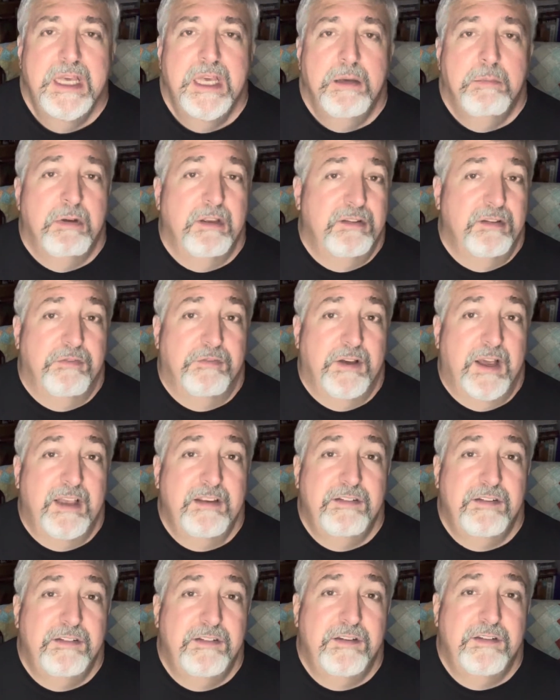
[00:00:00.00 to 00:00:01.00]
But
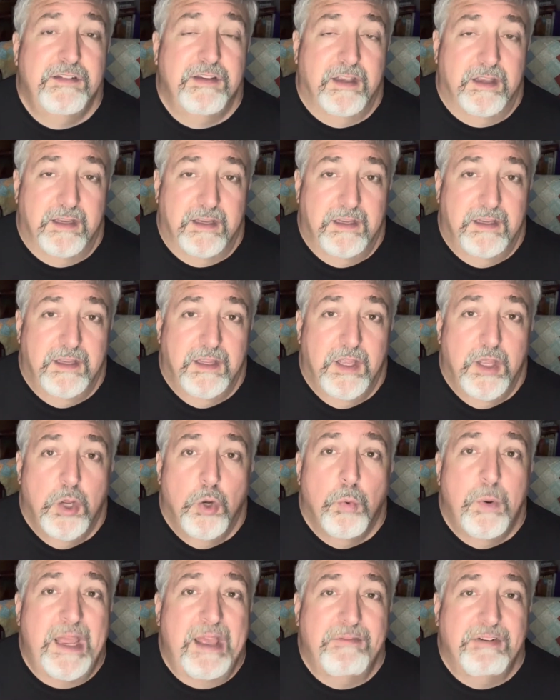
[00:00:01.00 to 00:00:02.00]
suffice it to say,
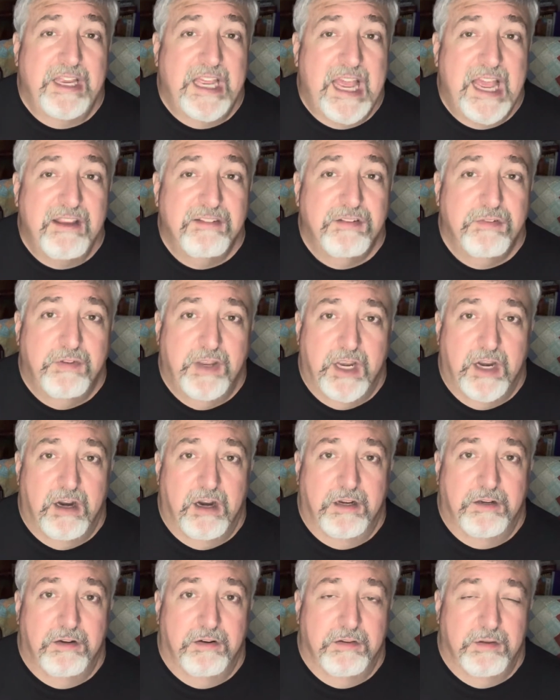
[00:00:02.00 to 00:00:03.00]
we have a cast of
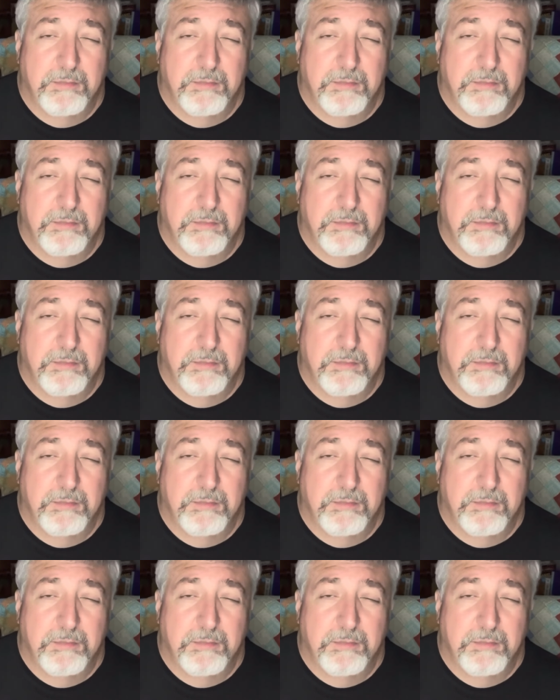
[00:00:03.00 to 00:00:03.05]
characters.